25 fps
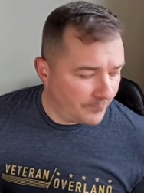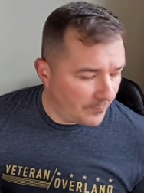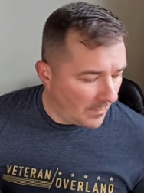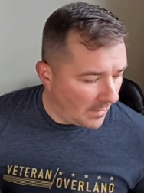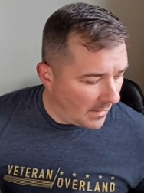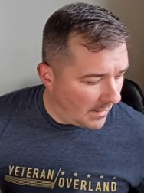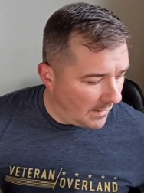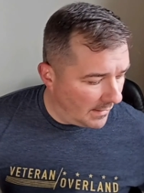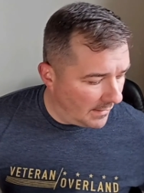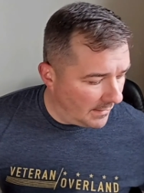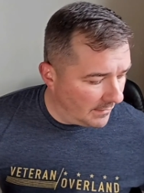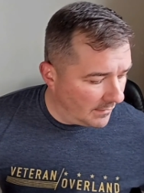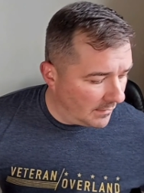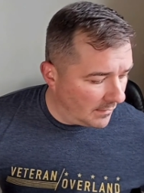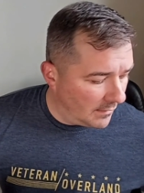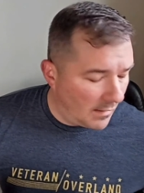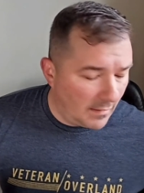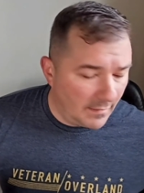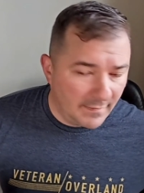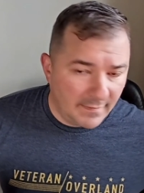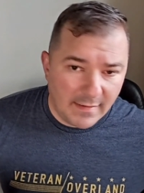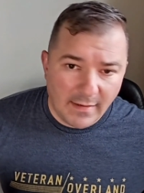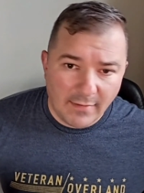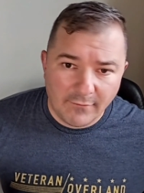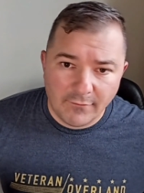And I'll
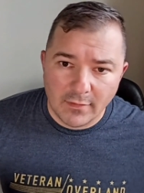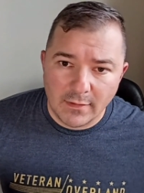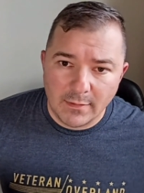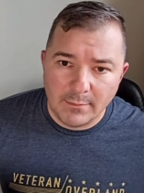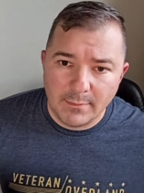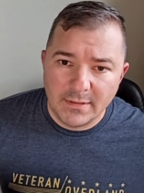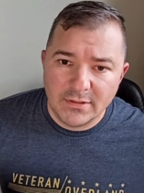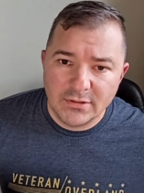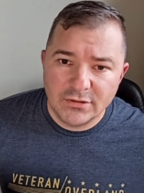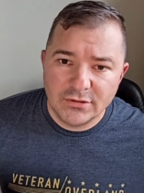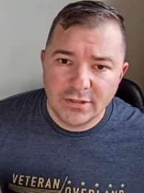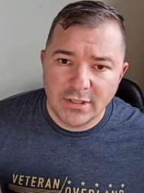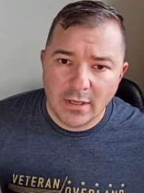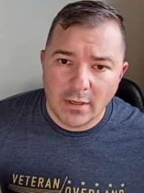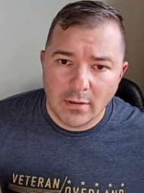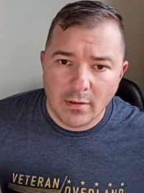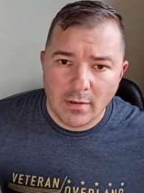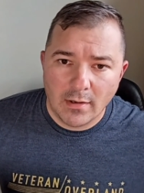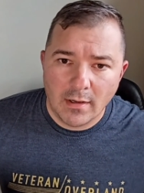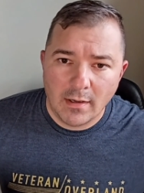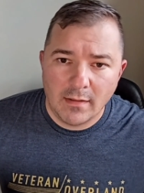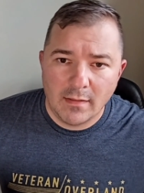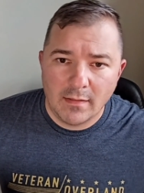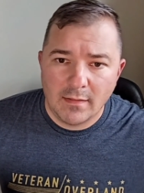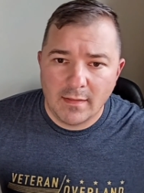definitely be
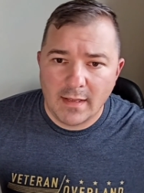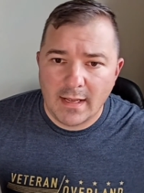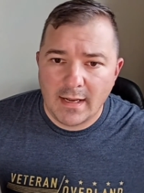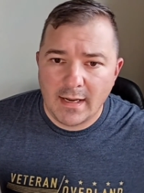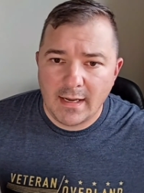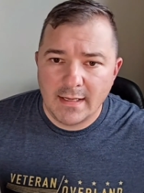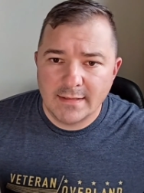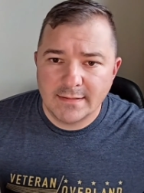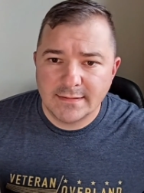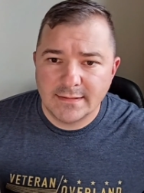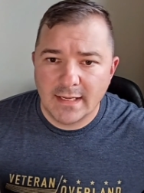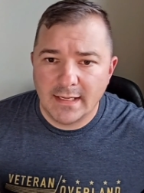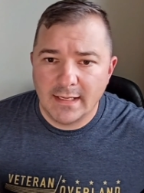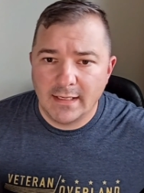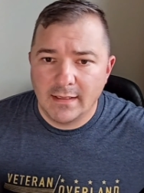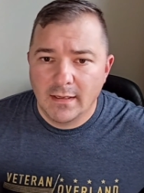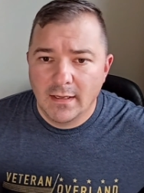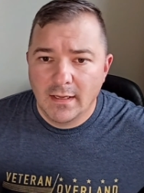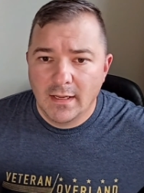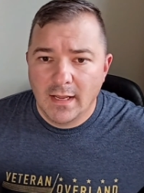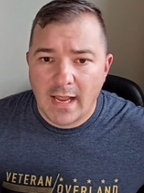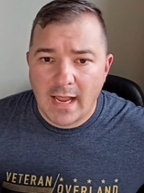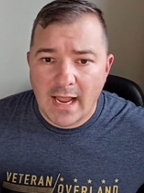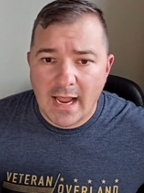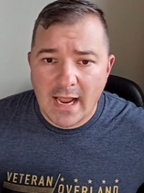sharing that as I
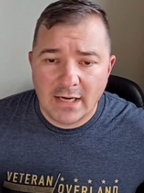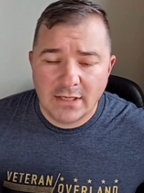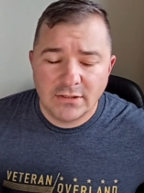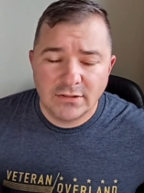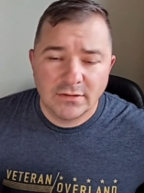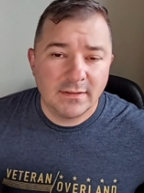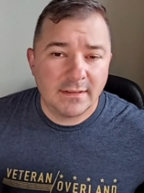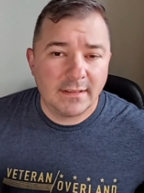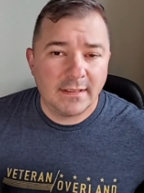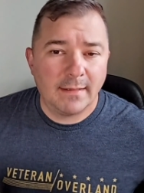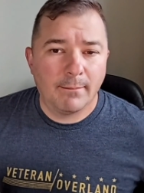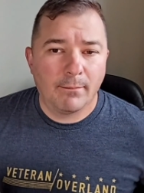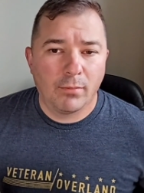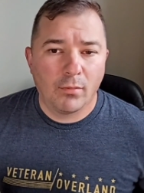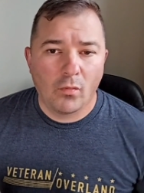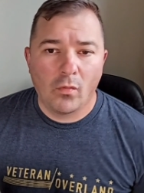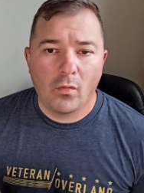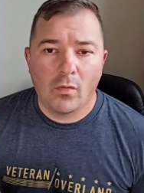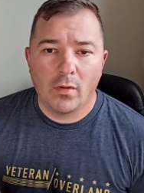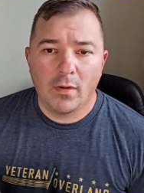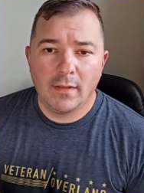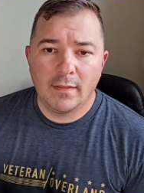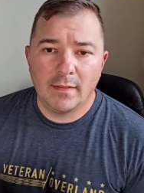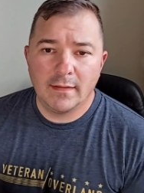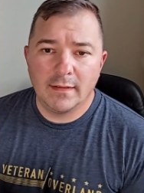actually
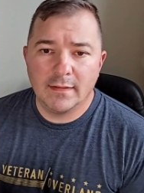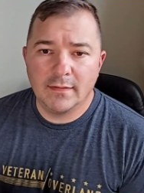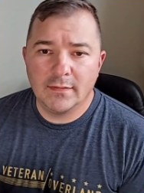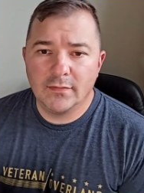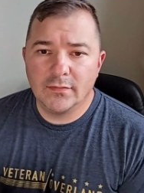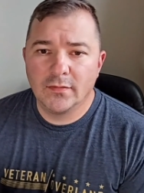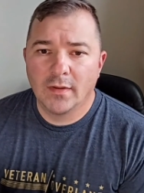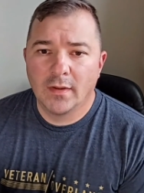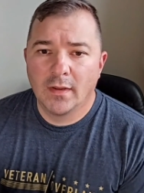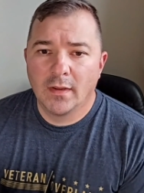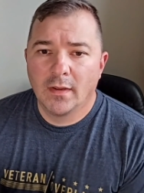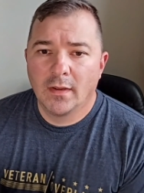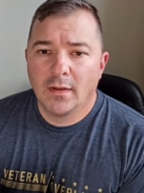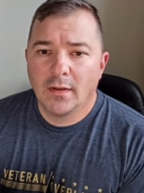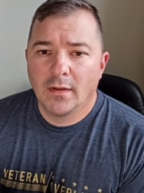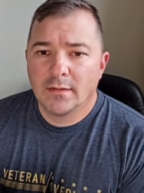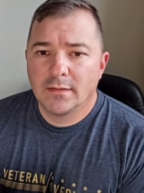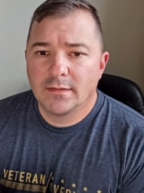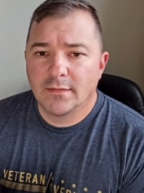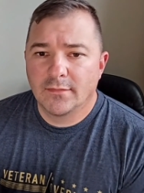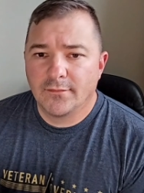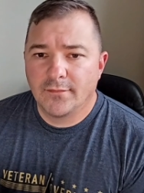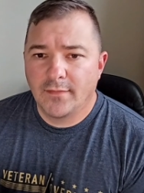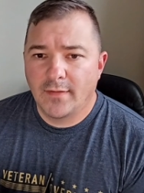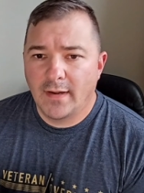employ these
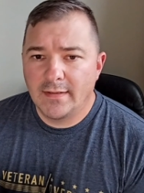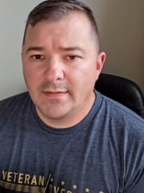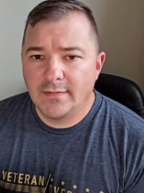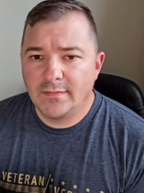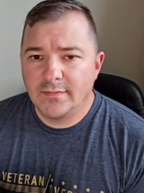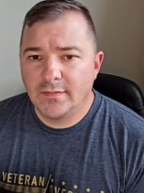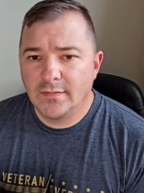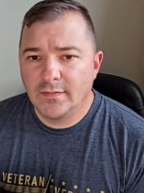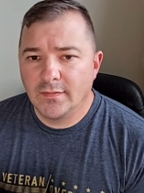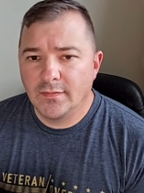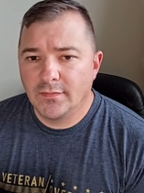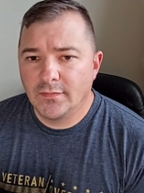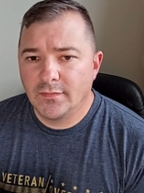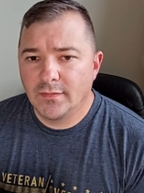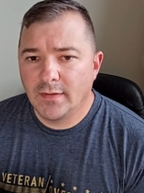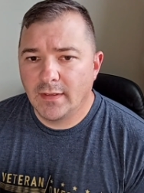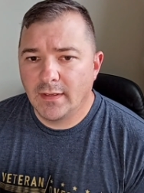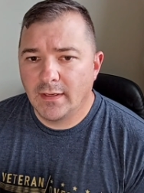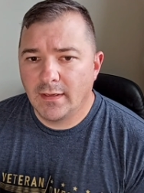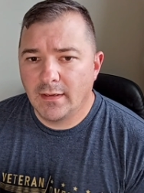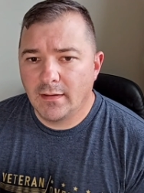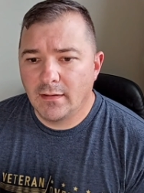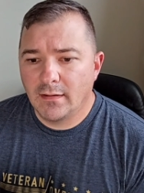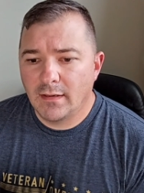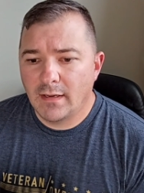devices
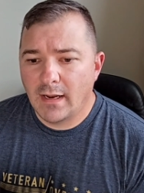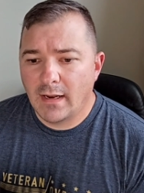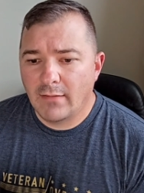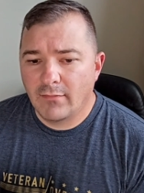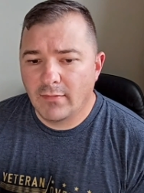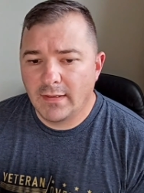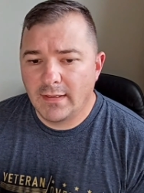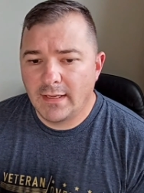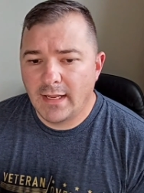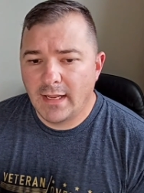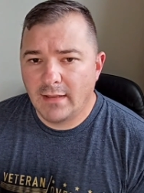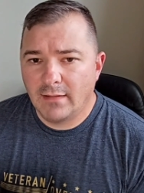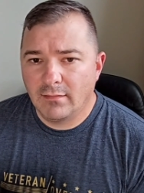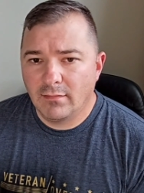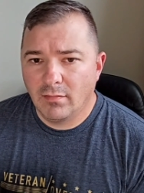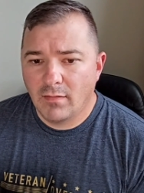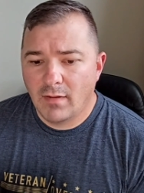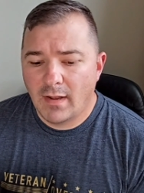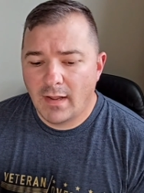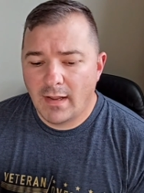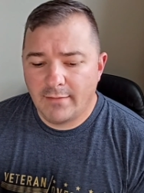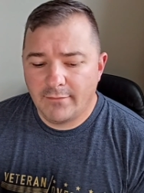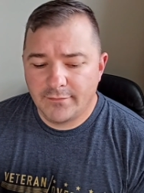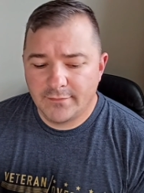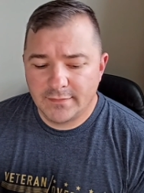in everyday
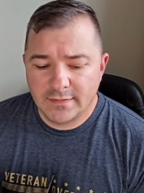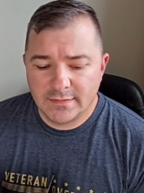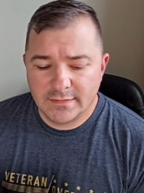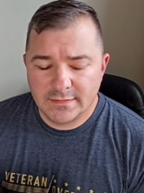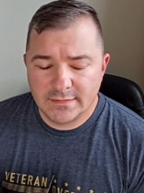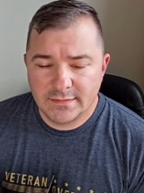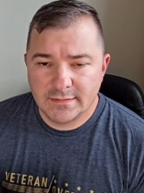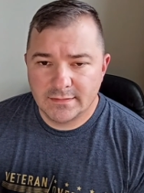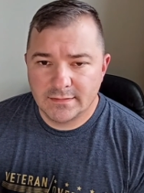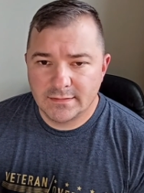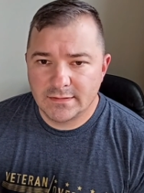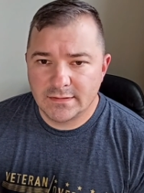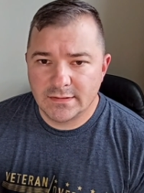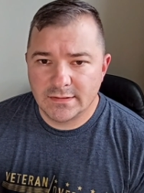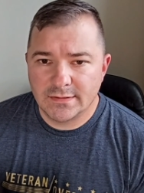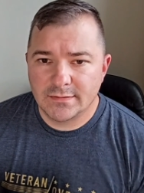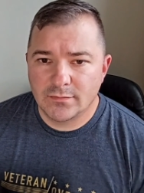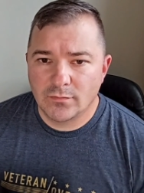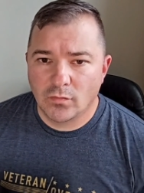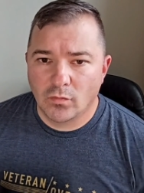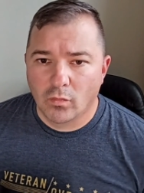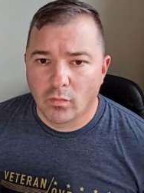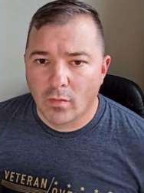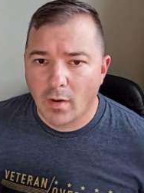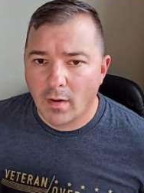life to just
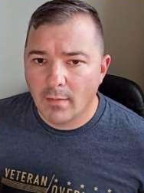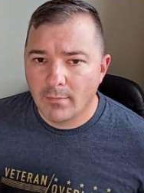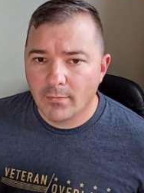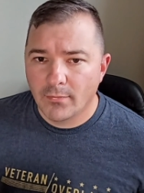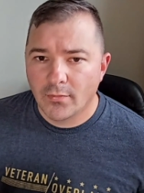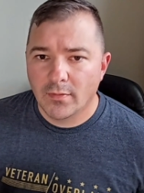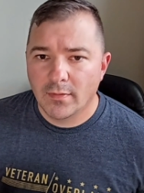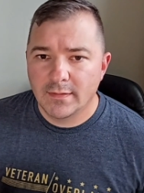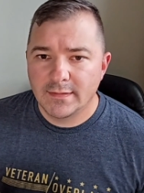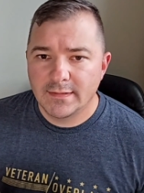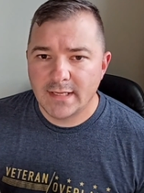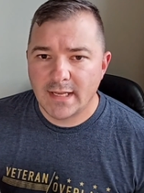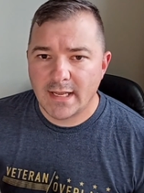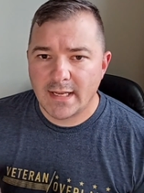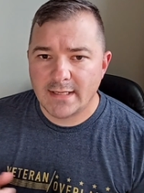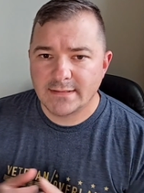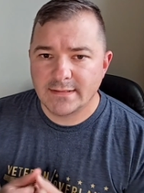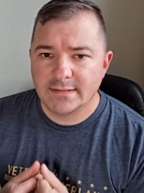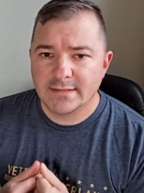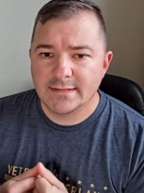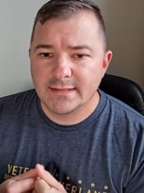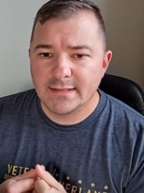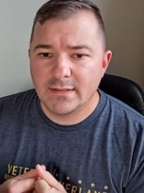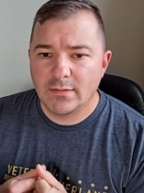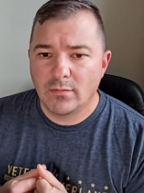run them through the test
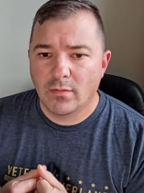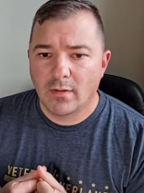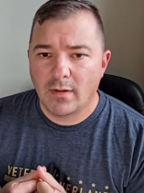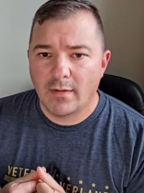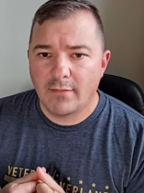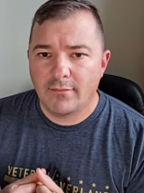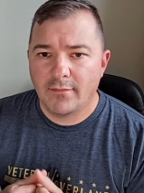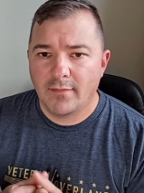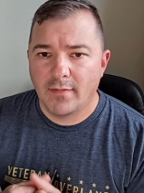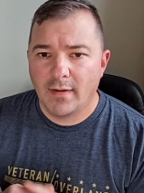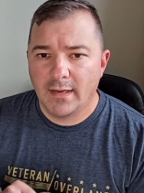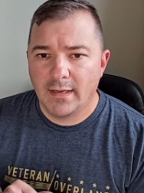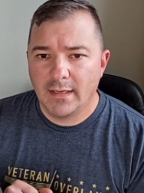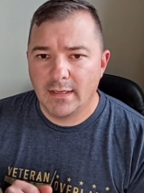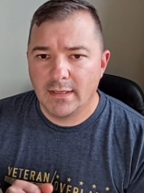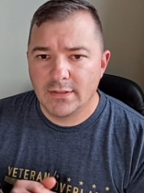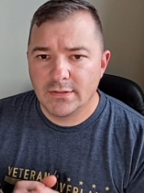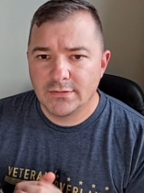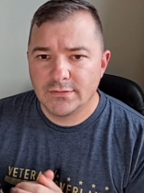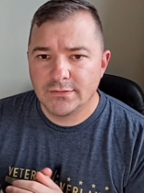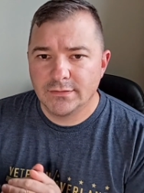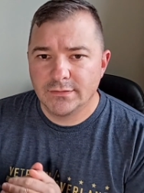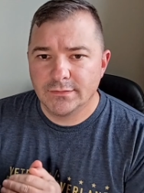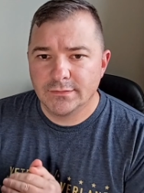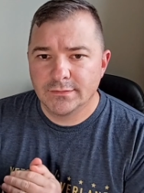and see where I find
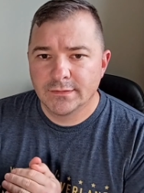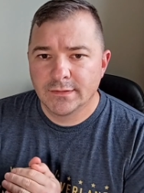issues